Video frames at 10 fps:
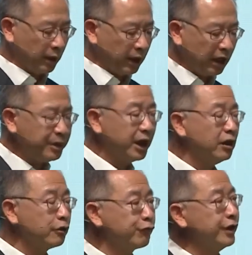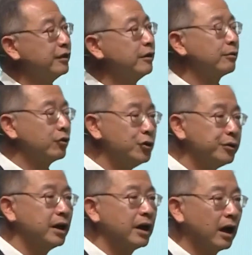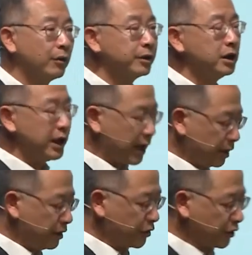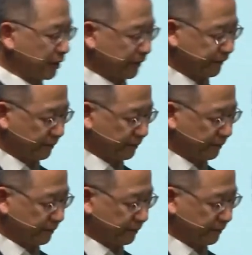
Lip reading: Let me illustrate this using our CDI initiative.